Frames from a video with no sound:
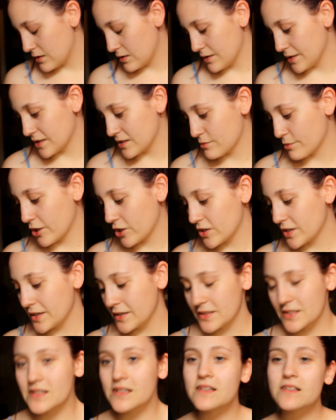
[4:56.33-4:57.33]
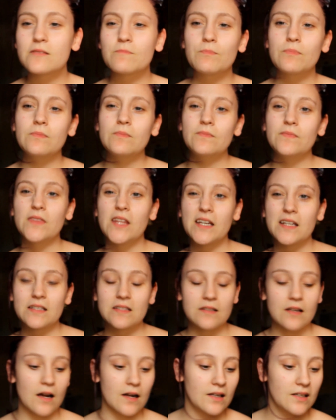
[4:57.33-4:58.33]
experience is that
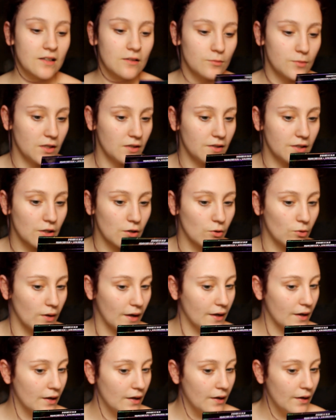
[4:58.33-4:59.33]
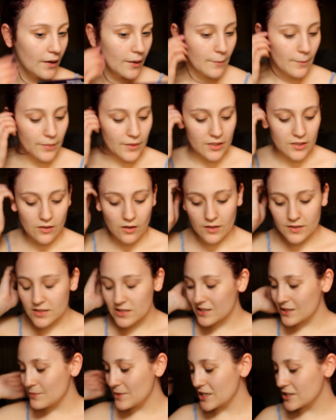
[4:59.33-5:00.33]
it's not going to completely go away, but it
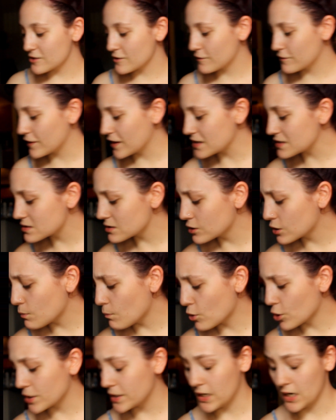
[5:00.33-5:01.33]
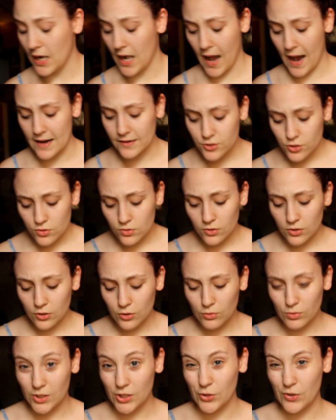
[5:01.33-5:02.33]
honestly makes your face look more
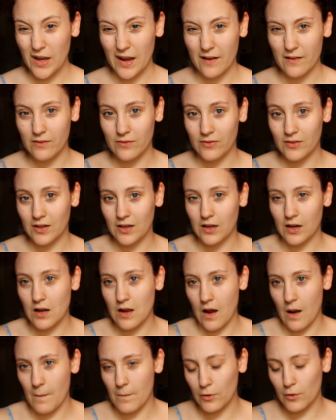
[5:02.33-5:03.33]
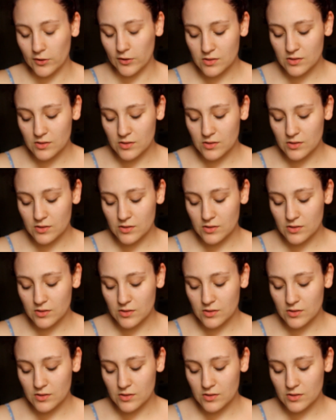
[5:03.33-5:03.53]
natural when you have a couple